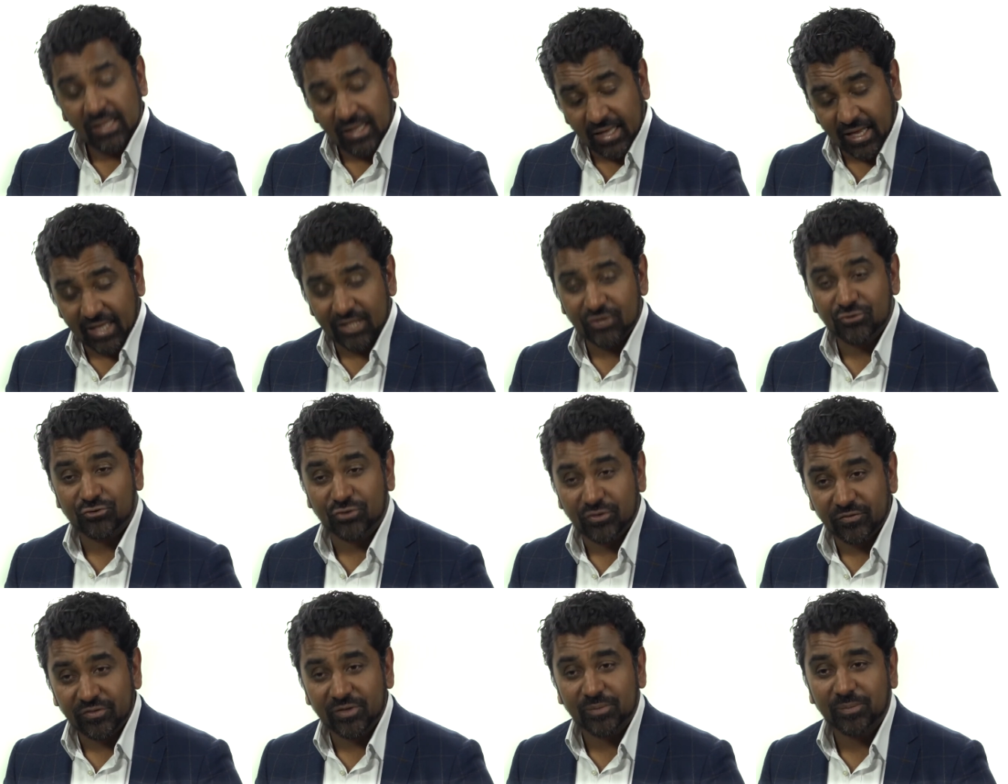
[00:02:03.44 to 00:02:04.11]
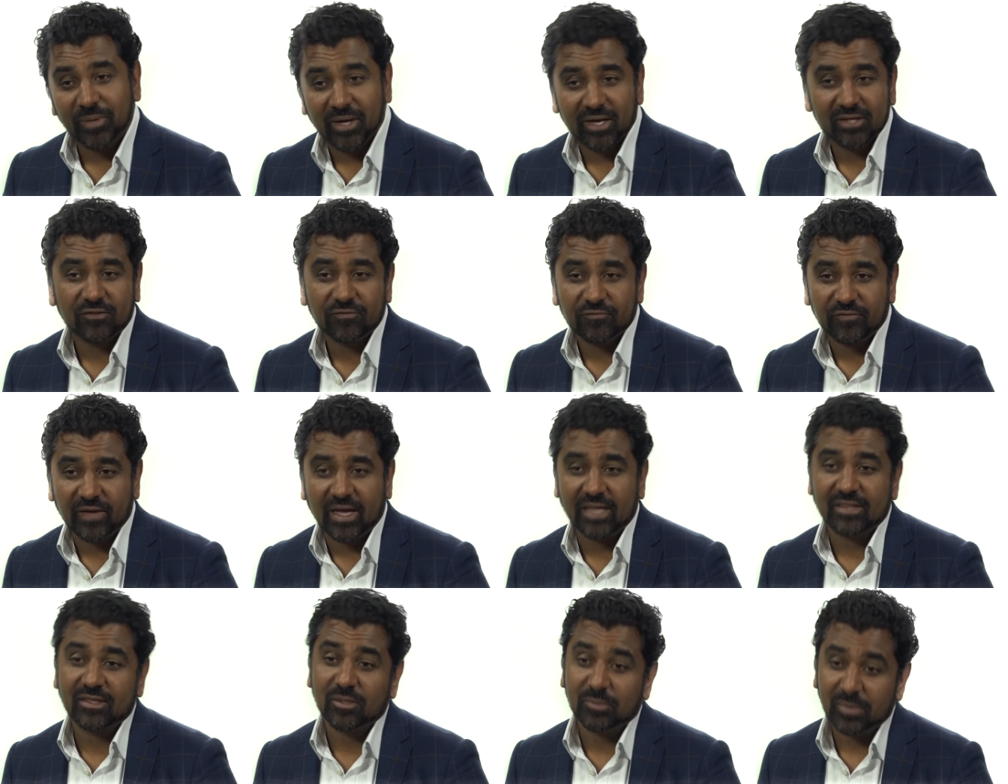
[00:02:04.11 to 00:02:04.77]
And driven by the
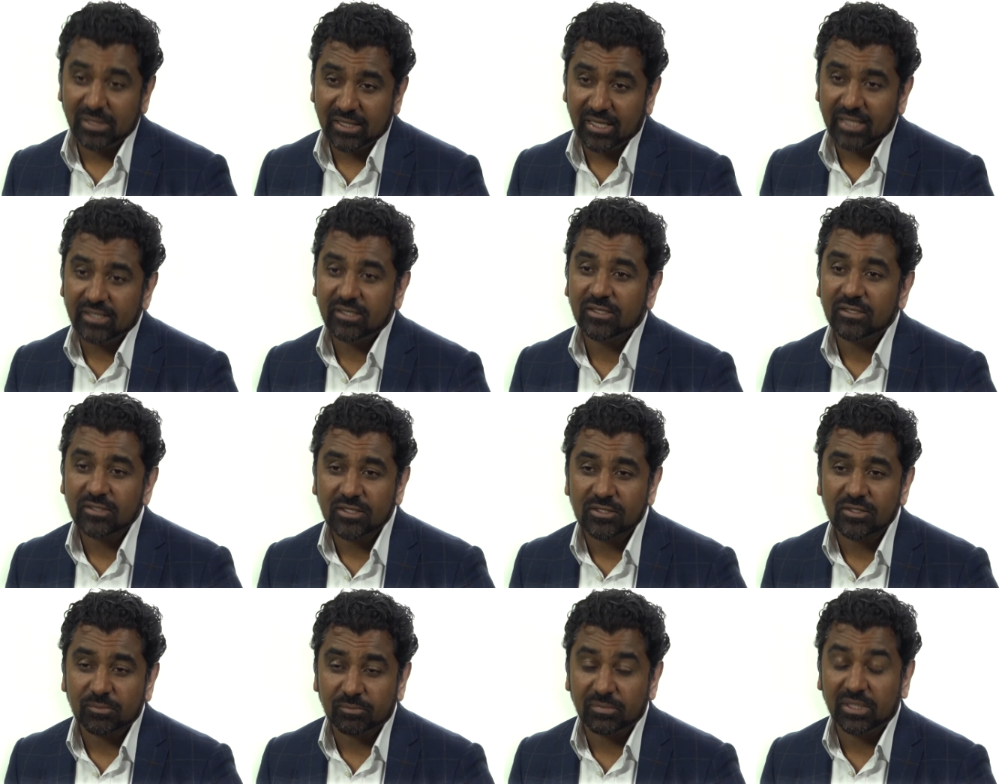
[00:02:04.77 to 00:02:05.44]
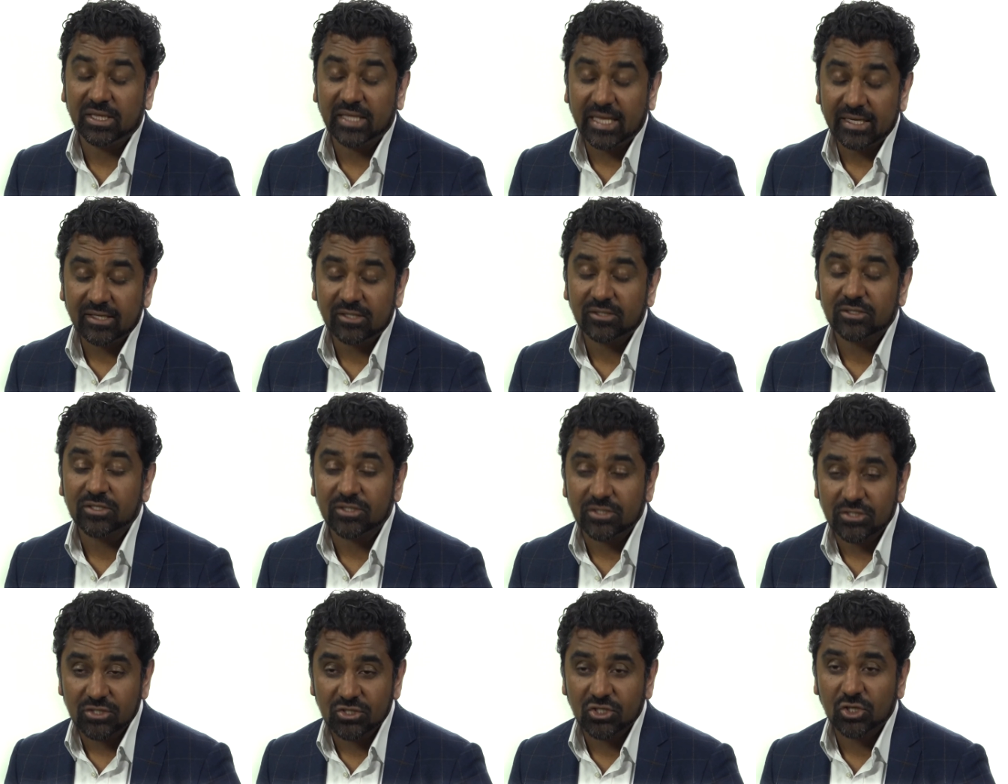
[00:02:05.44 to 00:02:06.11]
fact that millennial
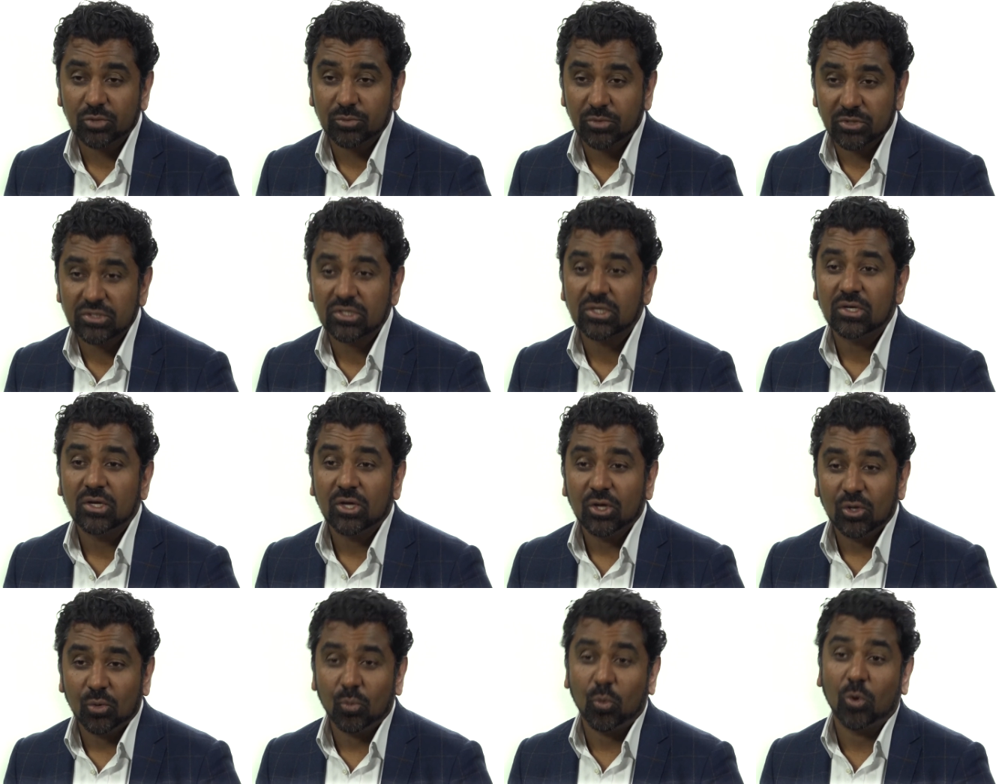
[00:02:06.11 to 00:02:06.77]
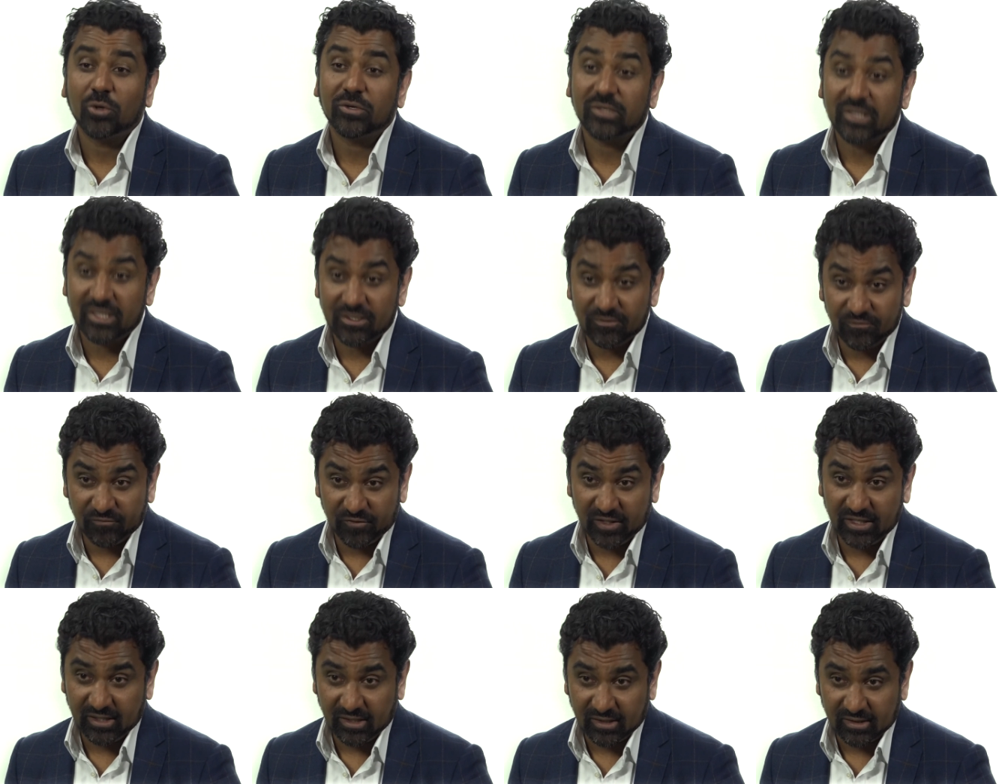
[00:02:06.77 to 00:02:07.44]
consumers want
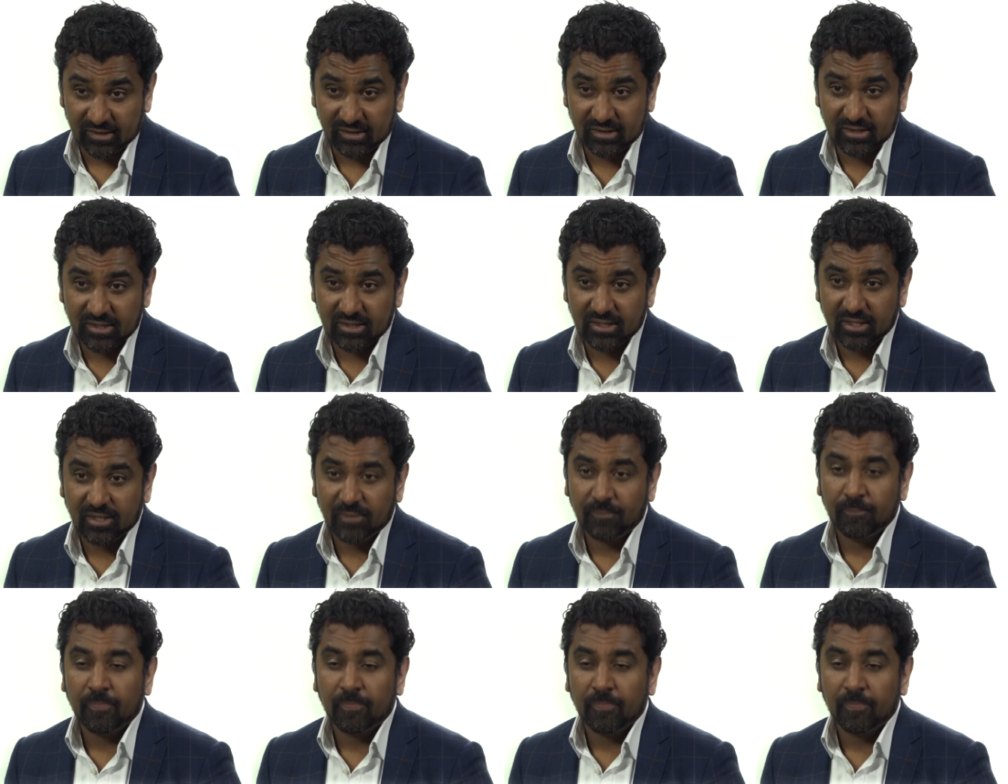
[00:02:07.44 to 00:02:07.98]
convenience.